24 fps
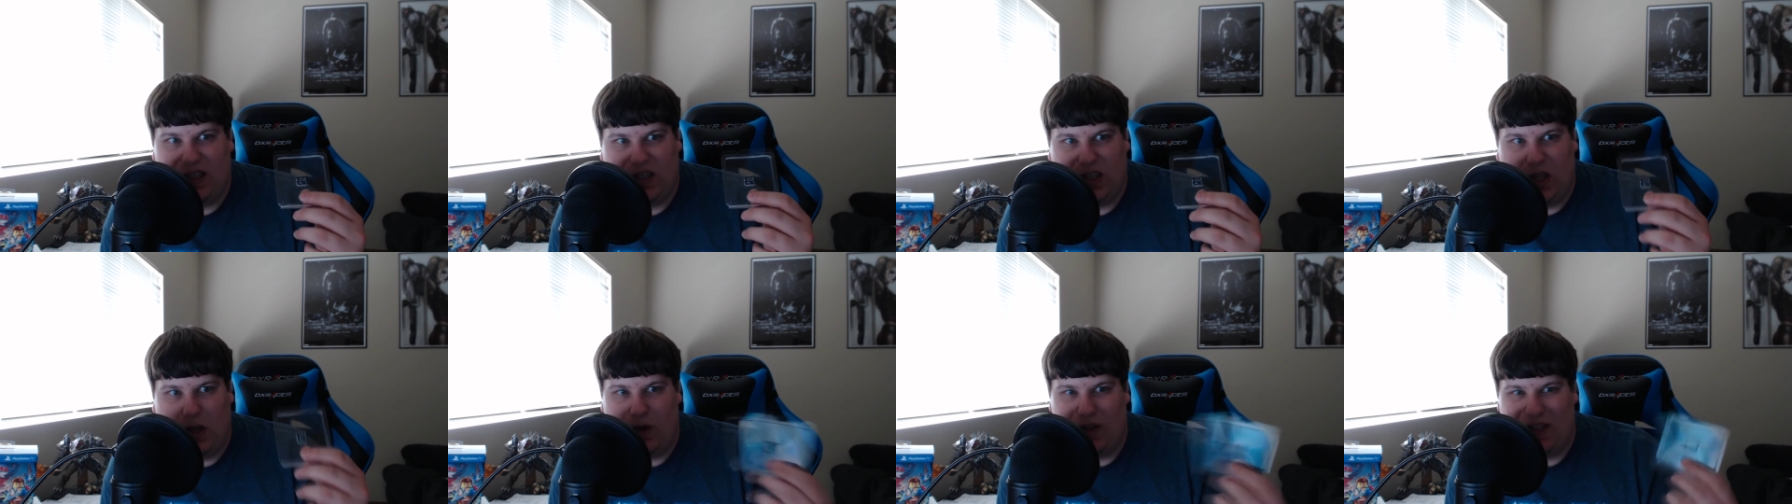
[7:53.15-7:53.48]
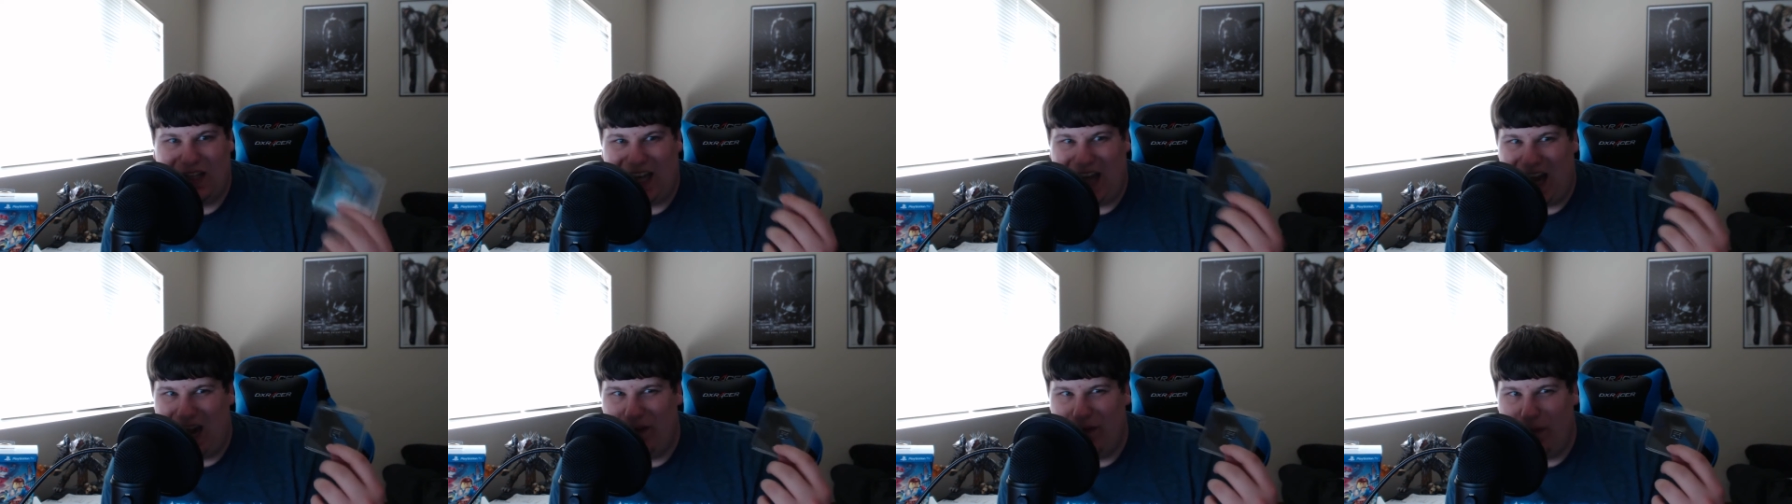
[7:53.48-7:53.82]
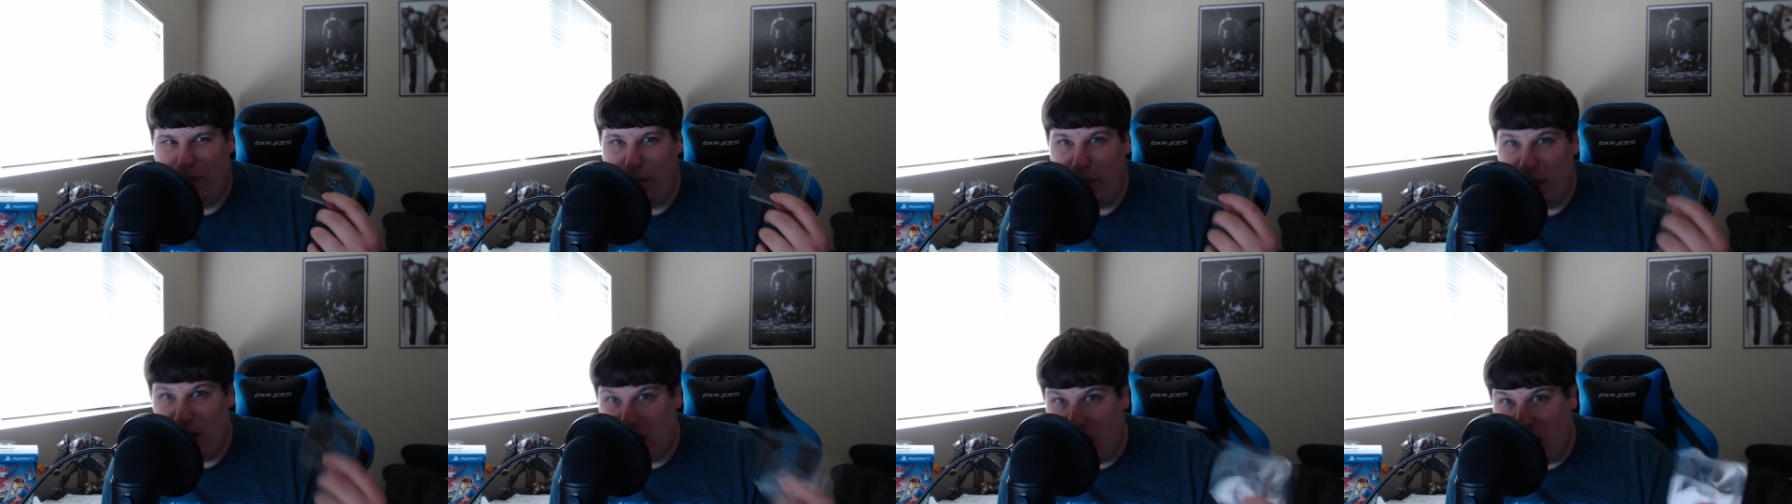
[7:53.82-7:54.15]
So it's kind of a
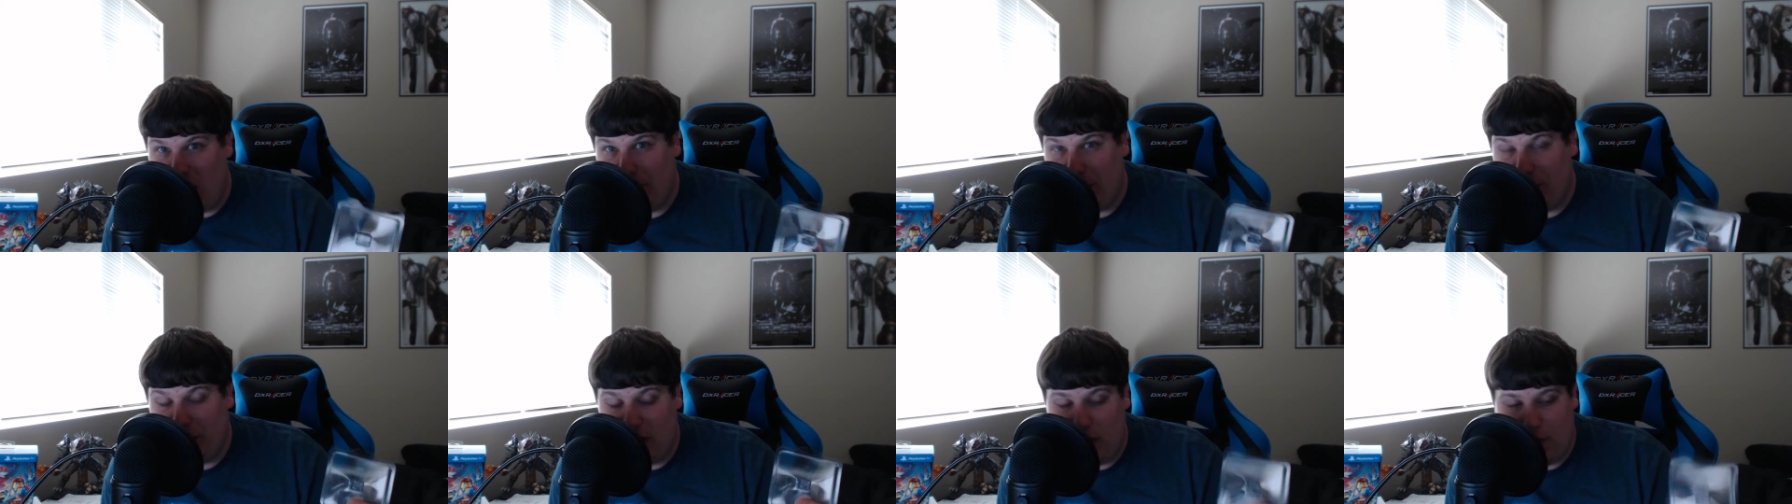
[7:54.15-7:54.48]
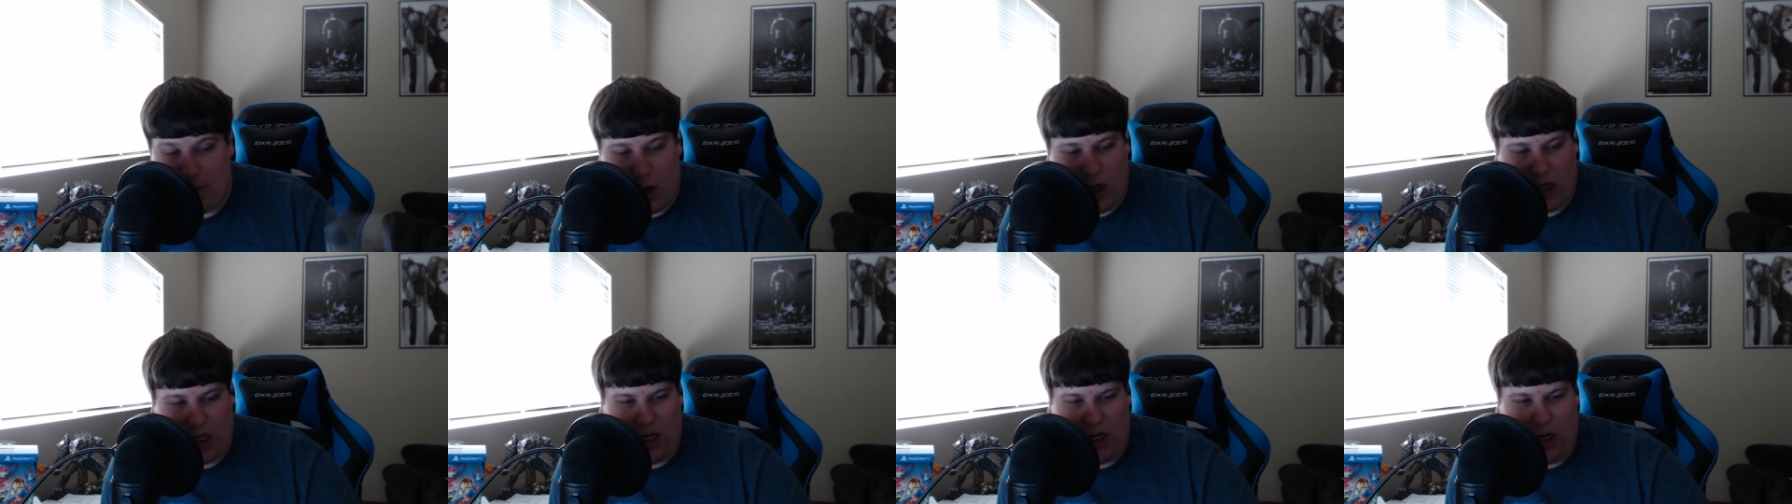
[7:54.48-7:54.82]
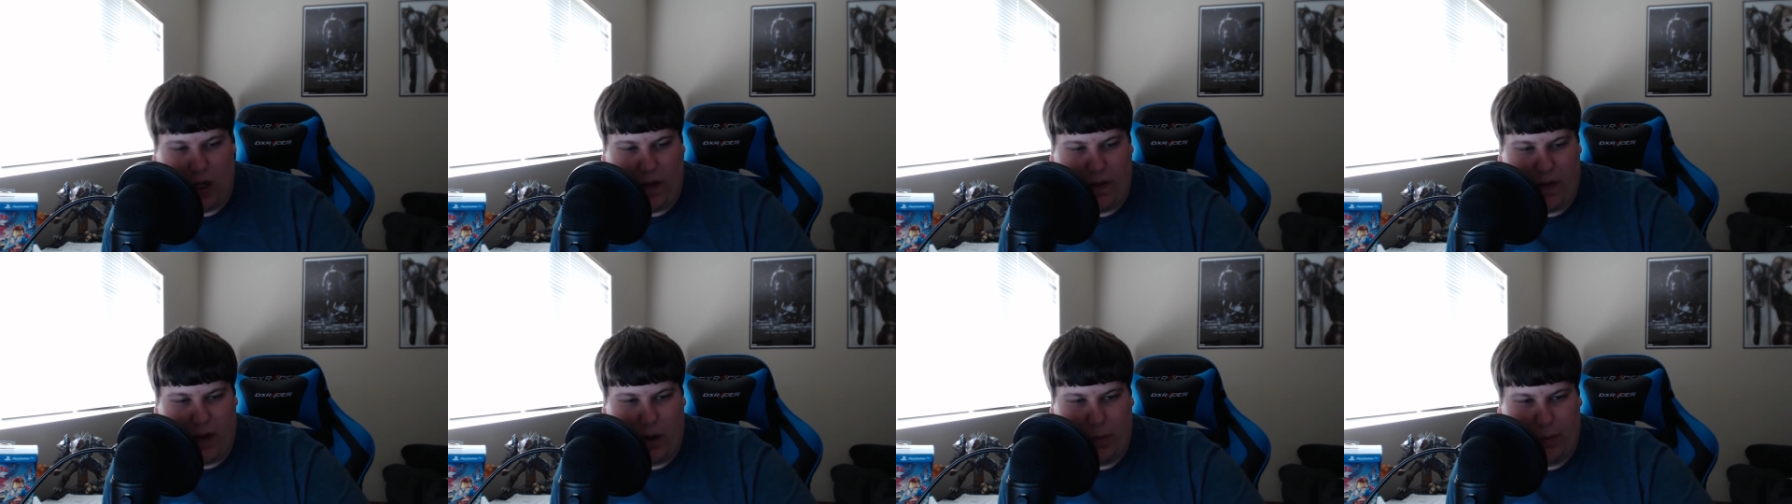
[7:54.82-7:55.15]
monopoly market
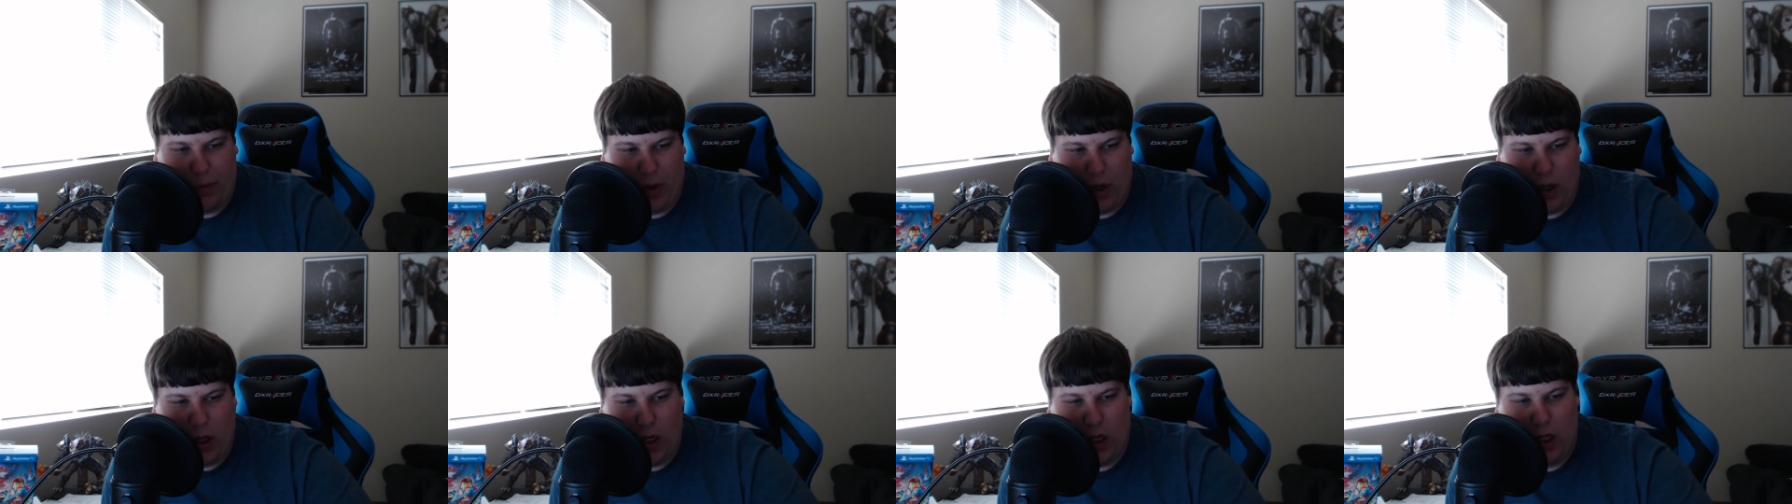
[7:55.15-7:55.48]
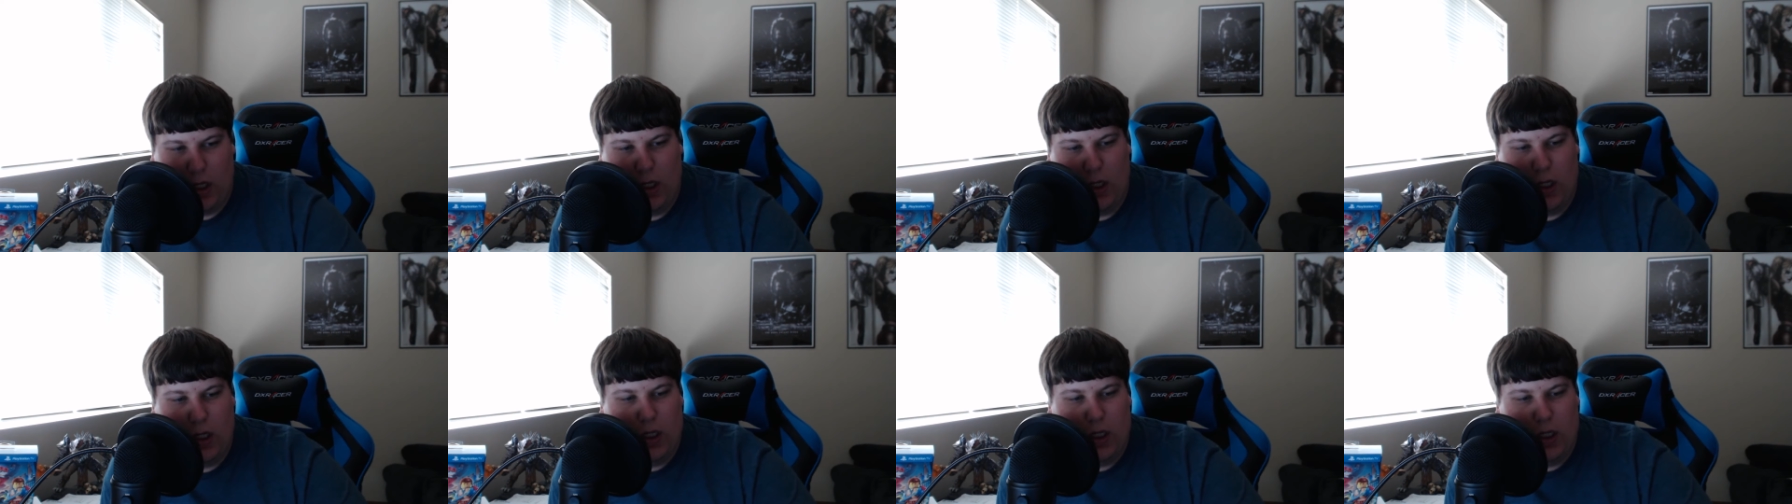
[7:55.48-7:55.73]
on their part.